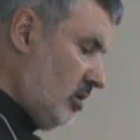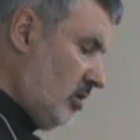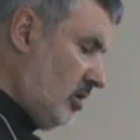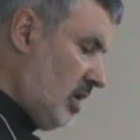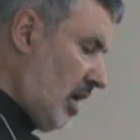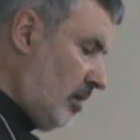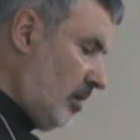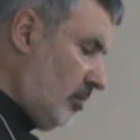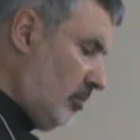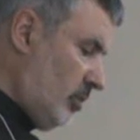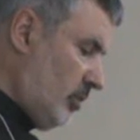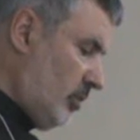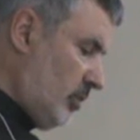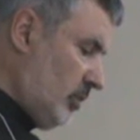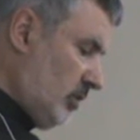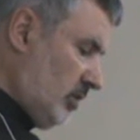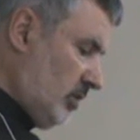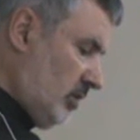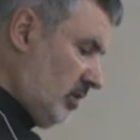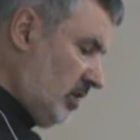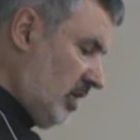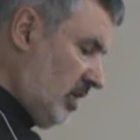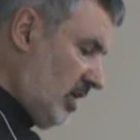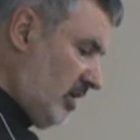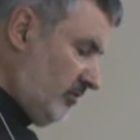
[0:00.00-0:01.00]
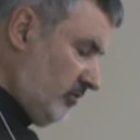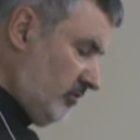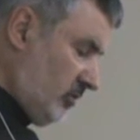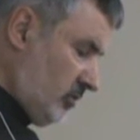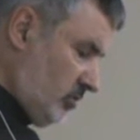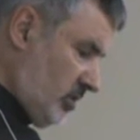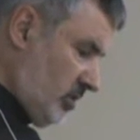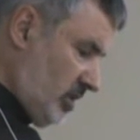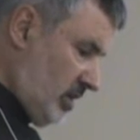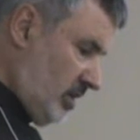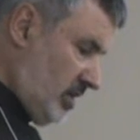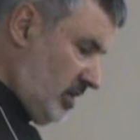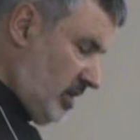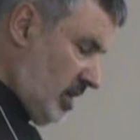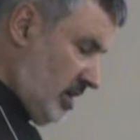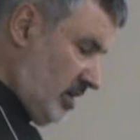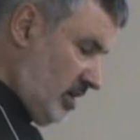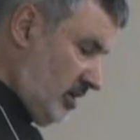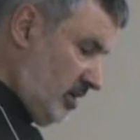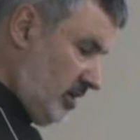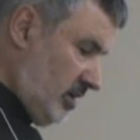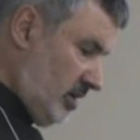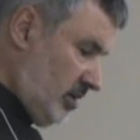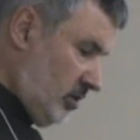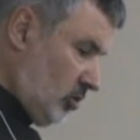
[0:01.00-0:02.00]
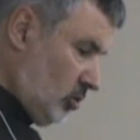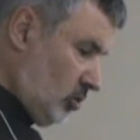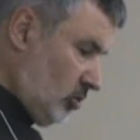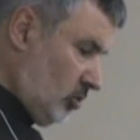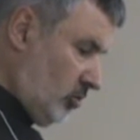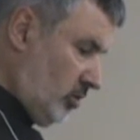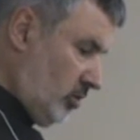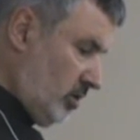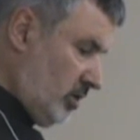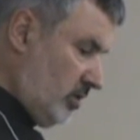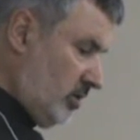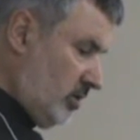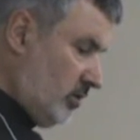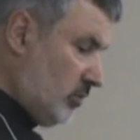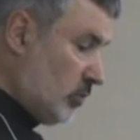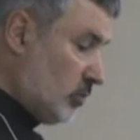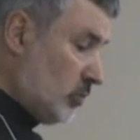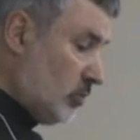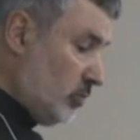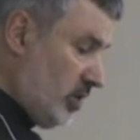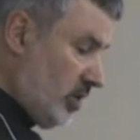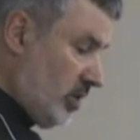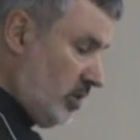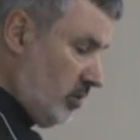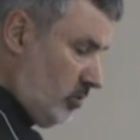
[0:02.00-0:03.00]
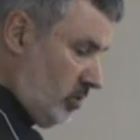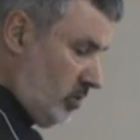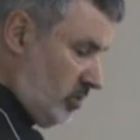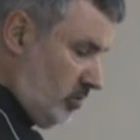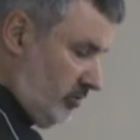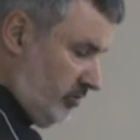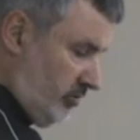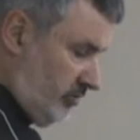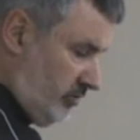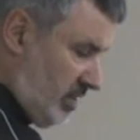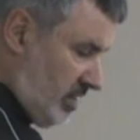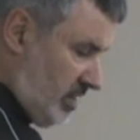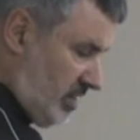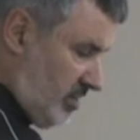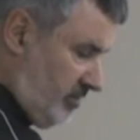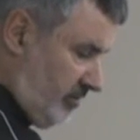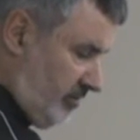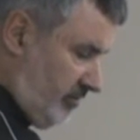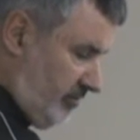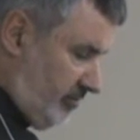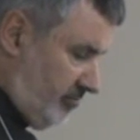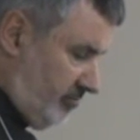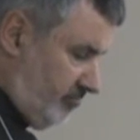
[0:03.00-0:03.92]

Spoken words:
Numbers 11:29 and Joel 3:5.